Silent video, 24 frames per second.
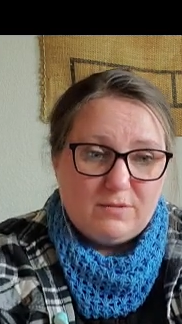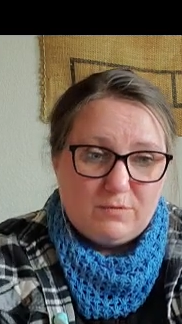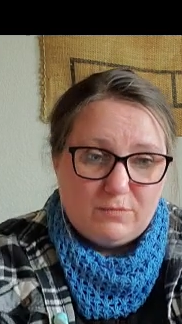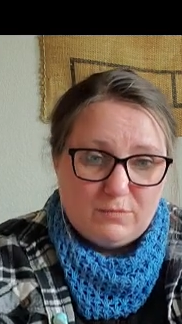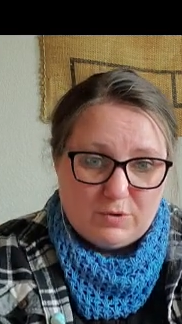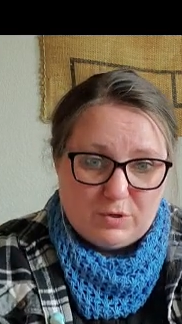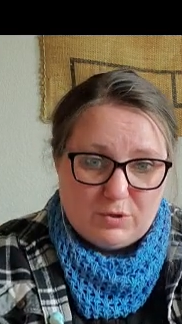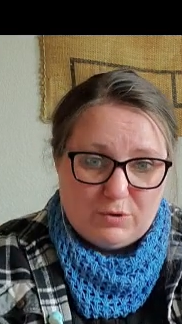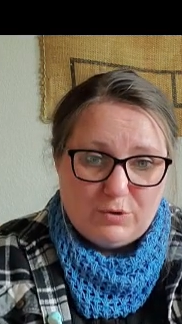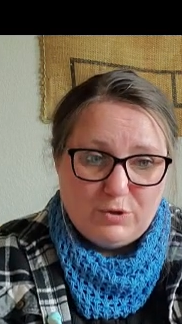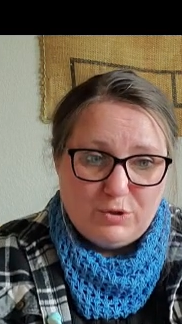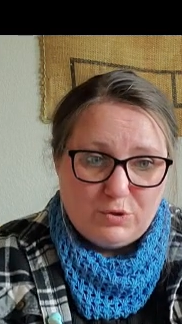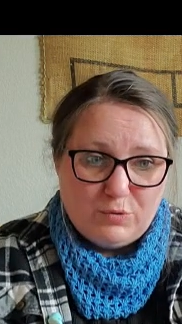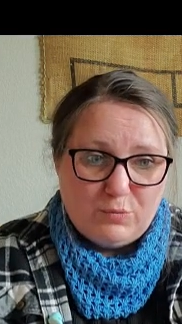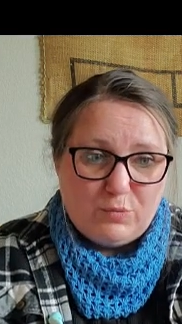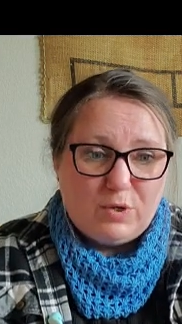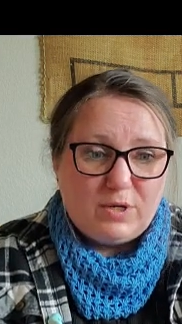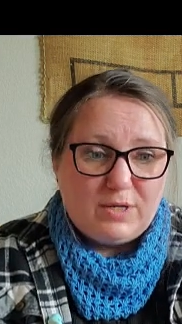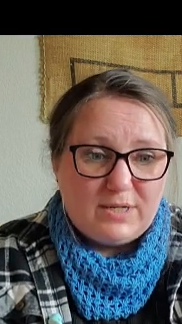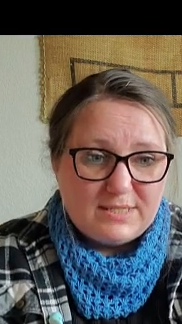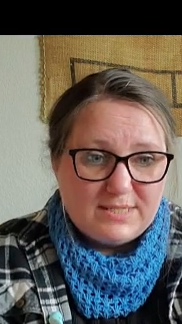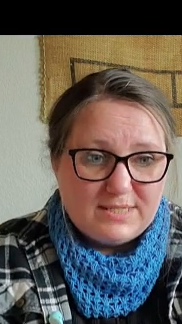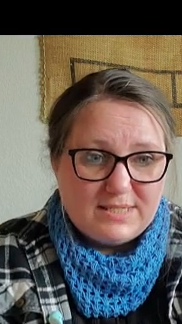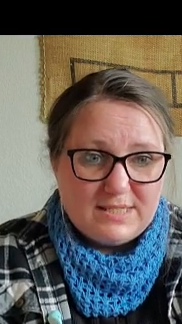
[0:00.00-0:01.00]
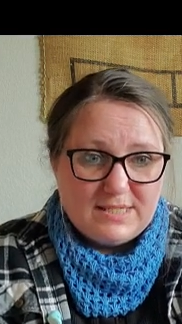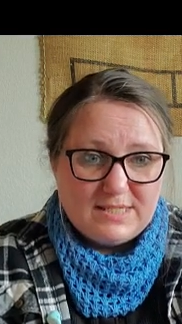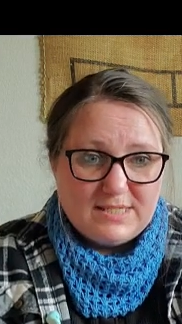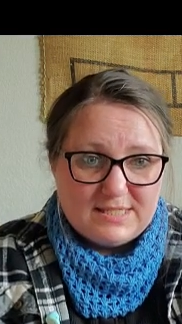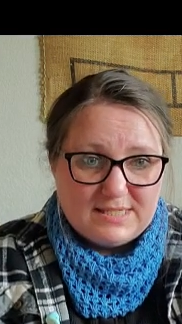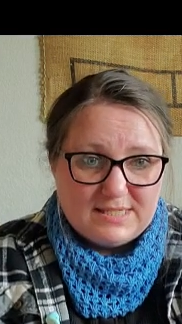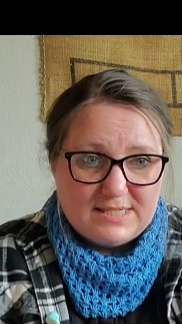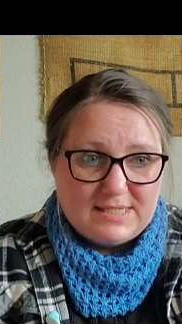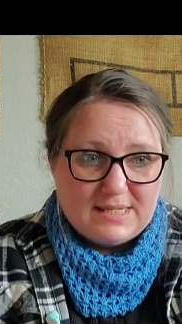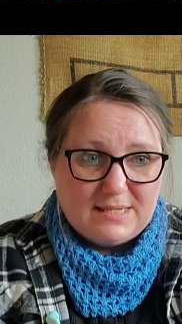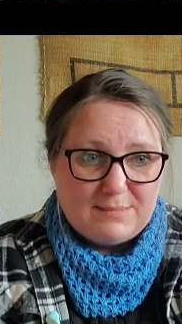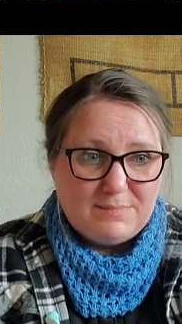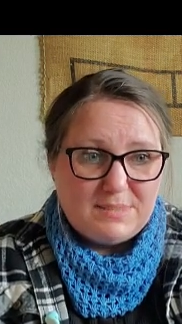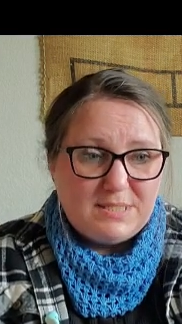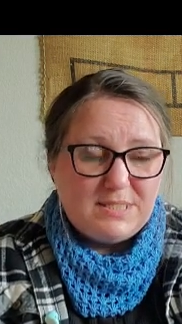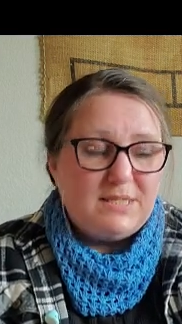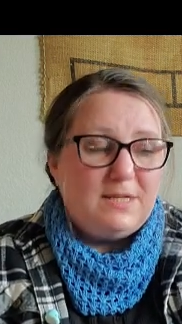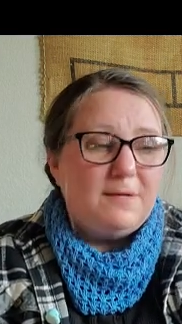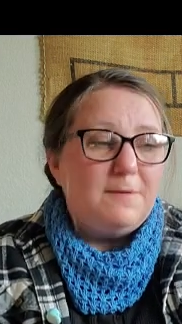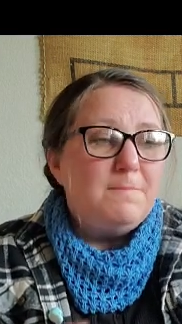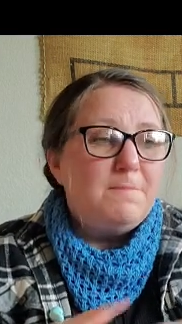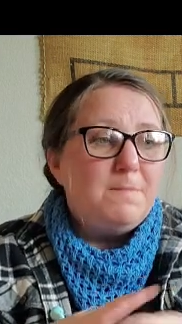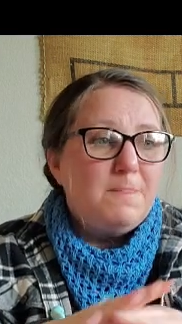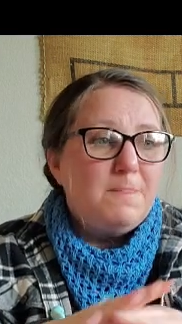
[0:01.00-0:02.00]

We're going to work until this is empty.